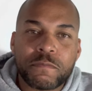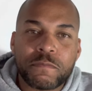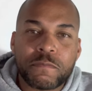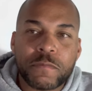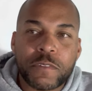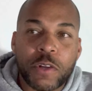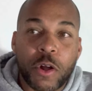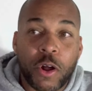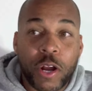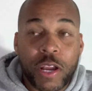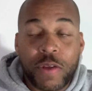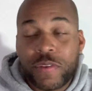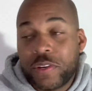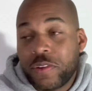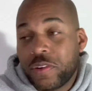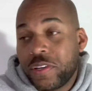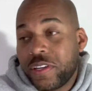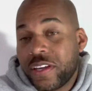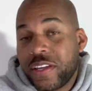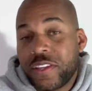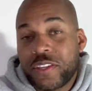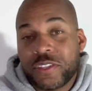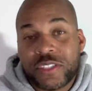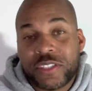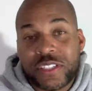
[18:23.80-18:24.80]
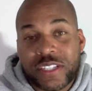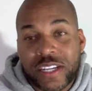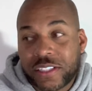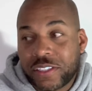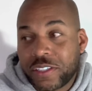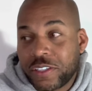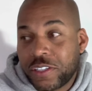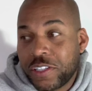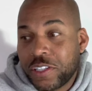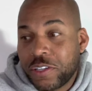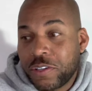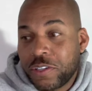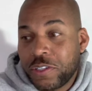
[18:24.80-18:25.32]
or even on the other sector,
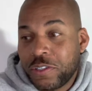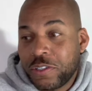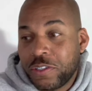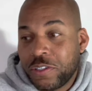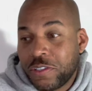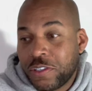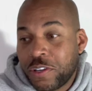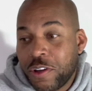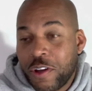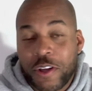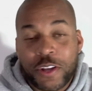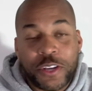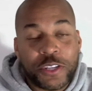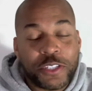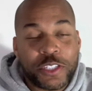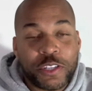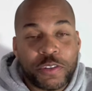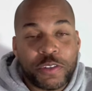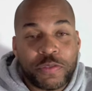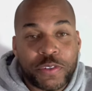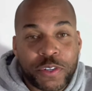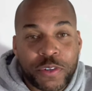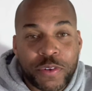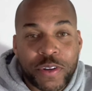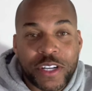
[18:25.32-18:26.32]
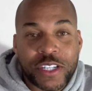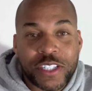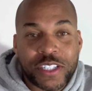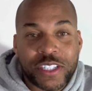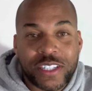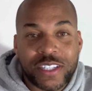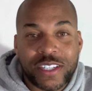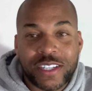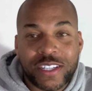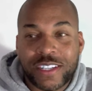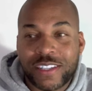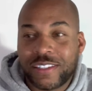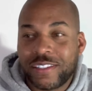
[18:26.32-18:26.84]
you call yourself a Christian,
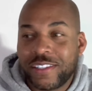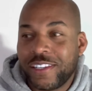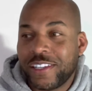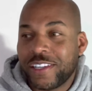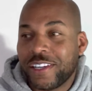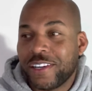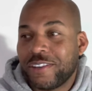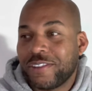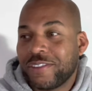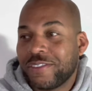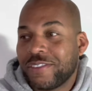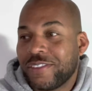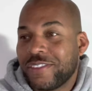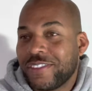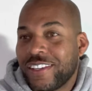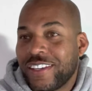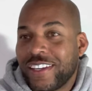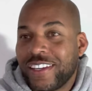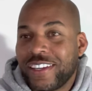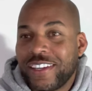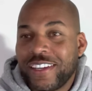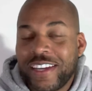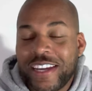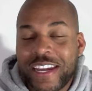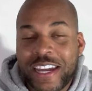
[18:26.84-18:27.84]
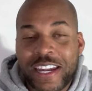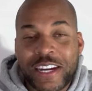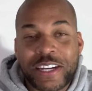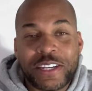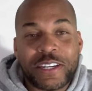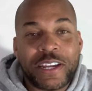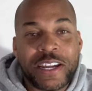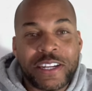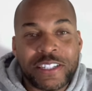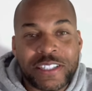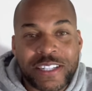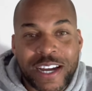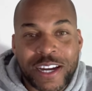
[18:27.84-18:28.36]
and
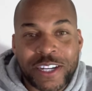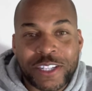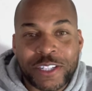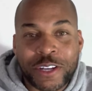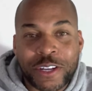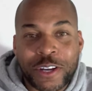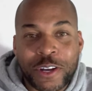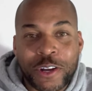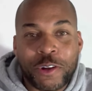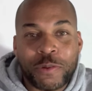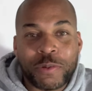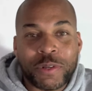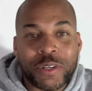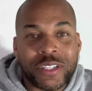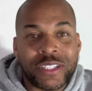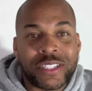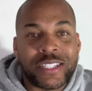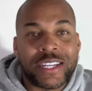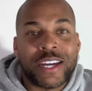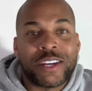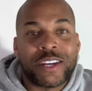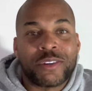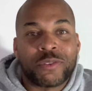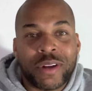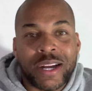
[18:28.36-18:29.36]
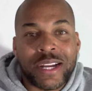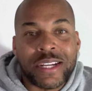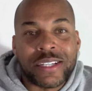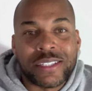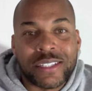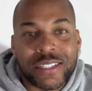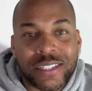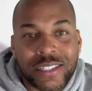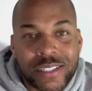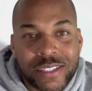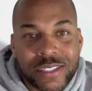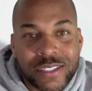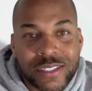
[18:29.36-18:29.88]
inside your home, you're dead
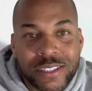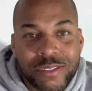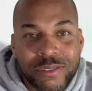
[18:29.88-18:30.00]
racist.